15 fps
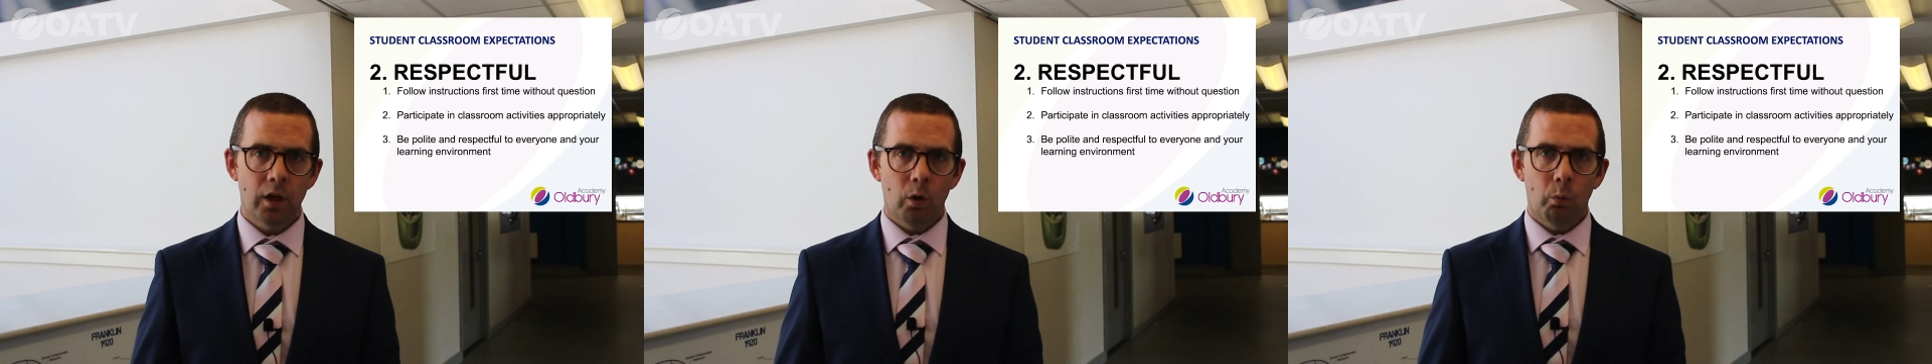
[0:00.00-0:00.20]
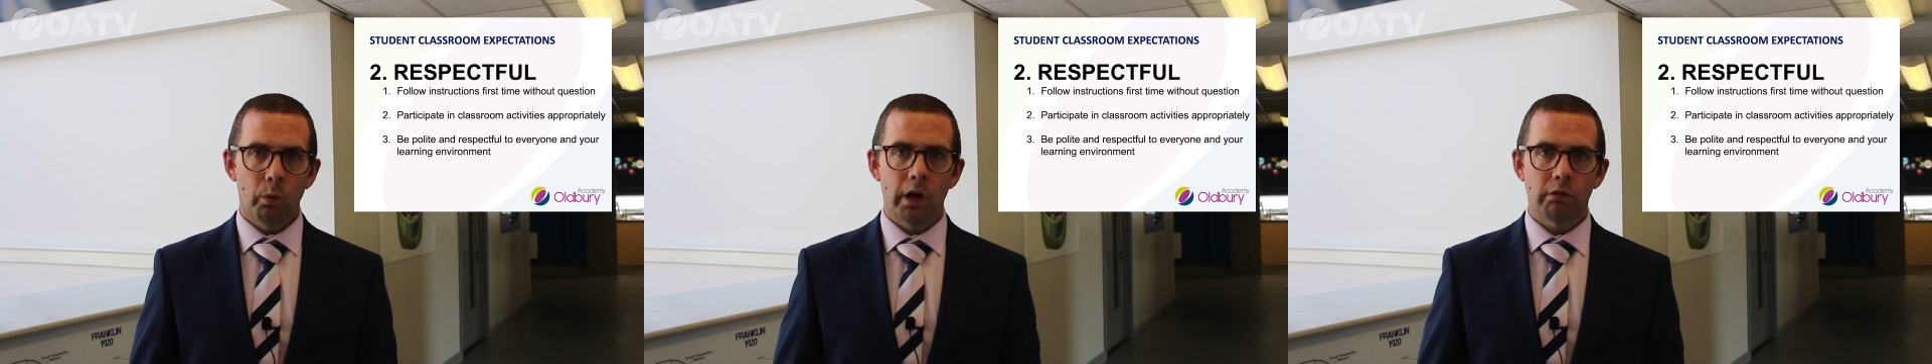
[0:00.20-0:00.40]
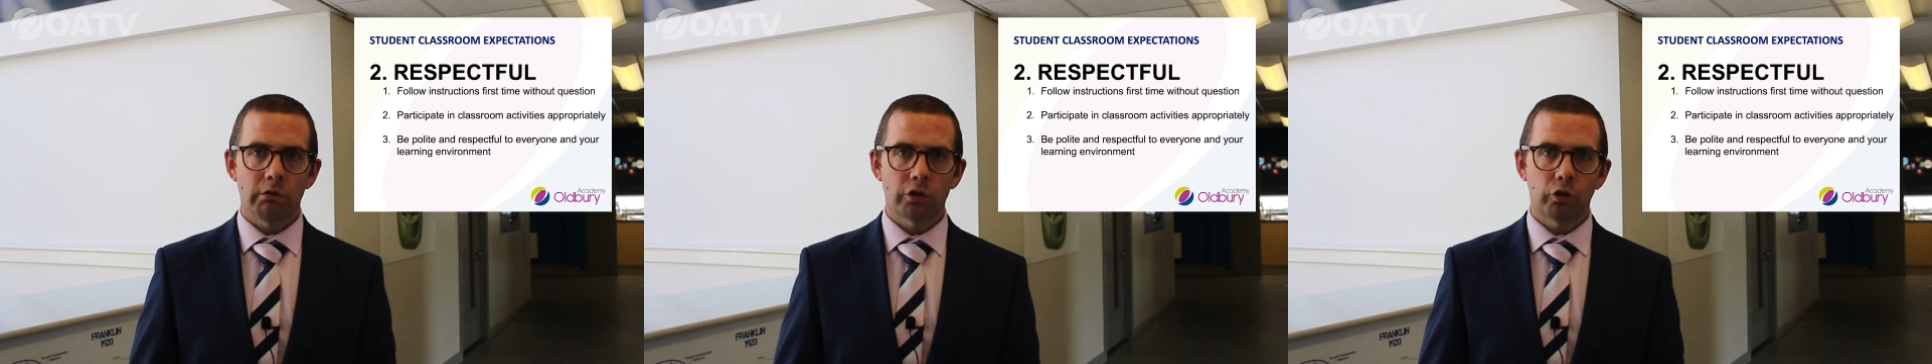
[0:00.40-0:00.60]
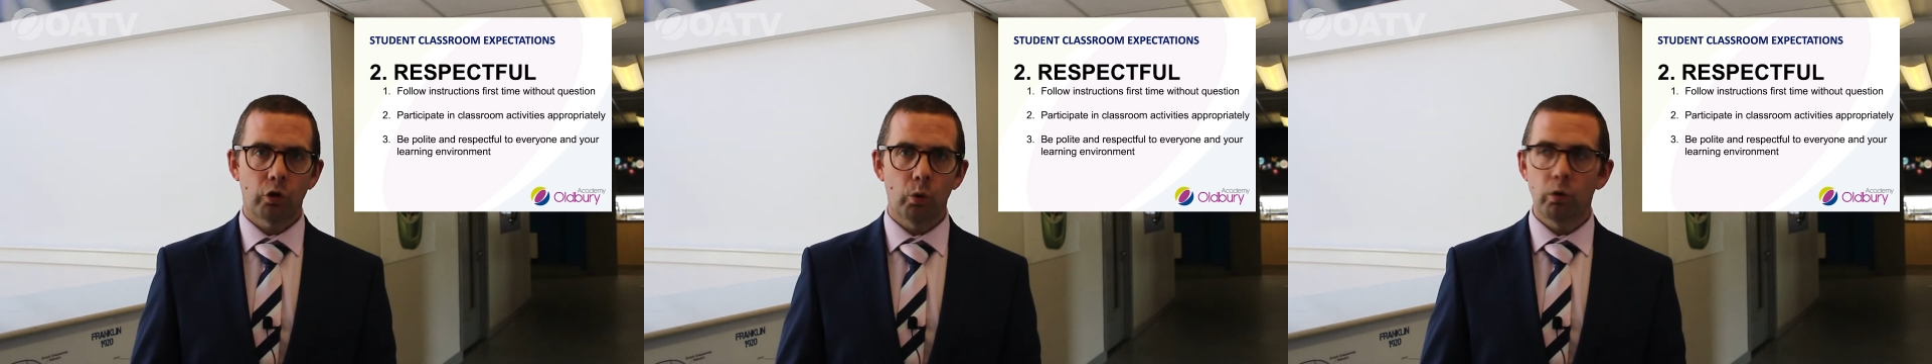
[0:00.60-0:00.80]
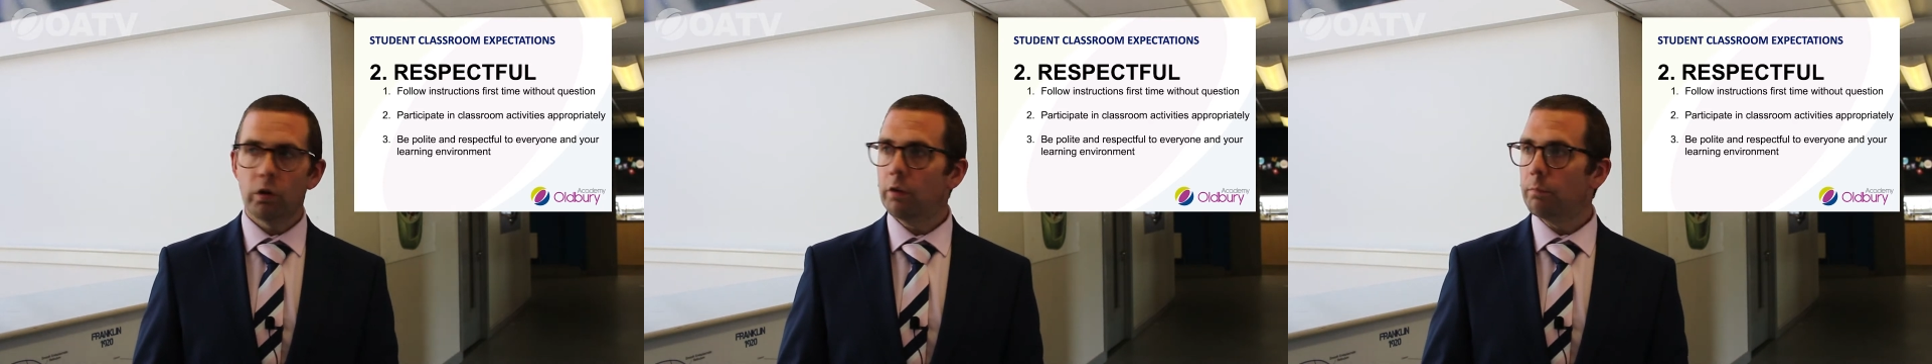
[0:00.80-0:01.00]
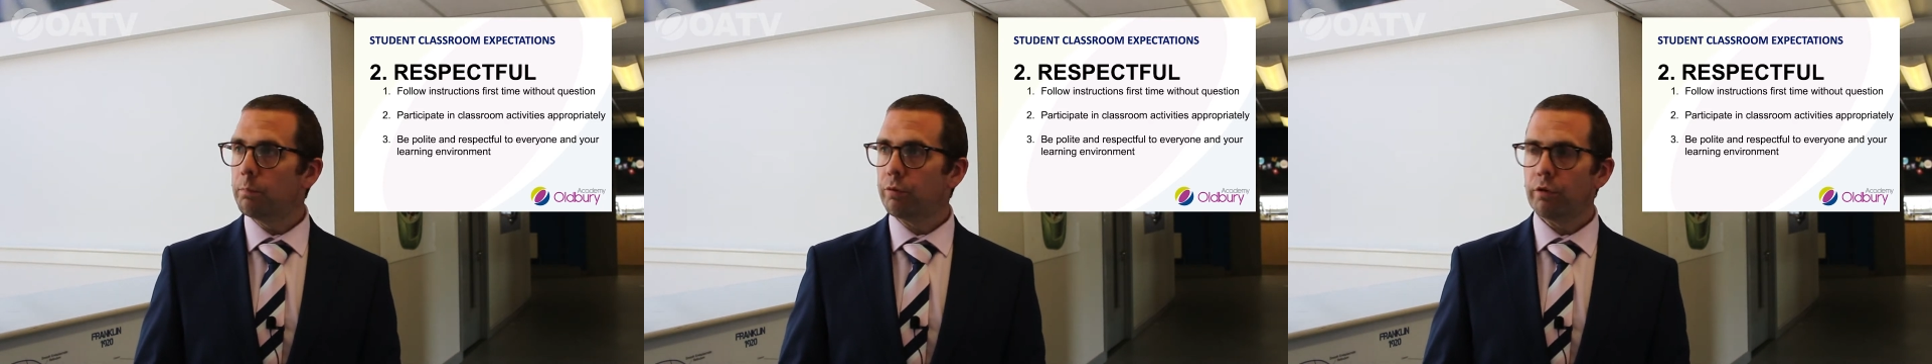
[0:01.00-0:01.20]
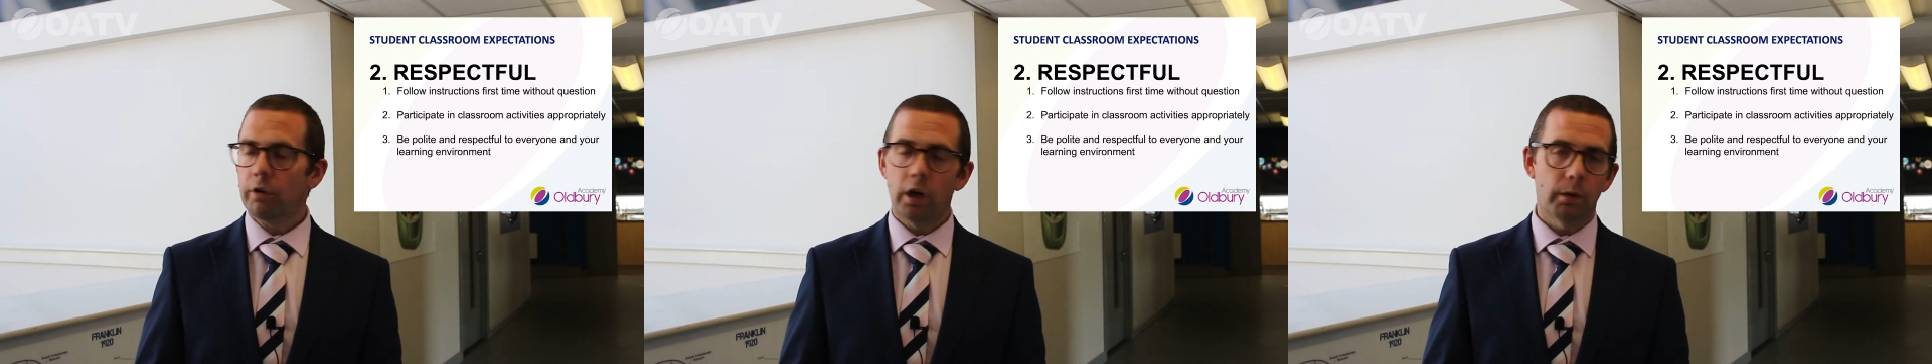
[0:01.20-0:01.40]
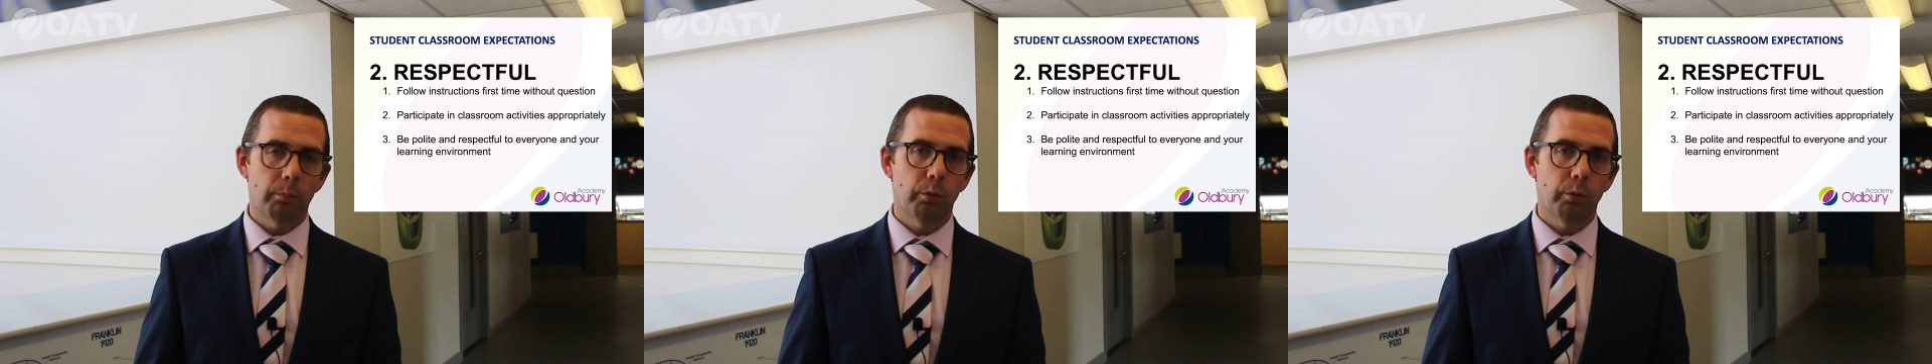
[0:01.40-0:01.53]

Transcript: We are a school that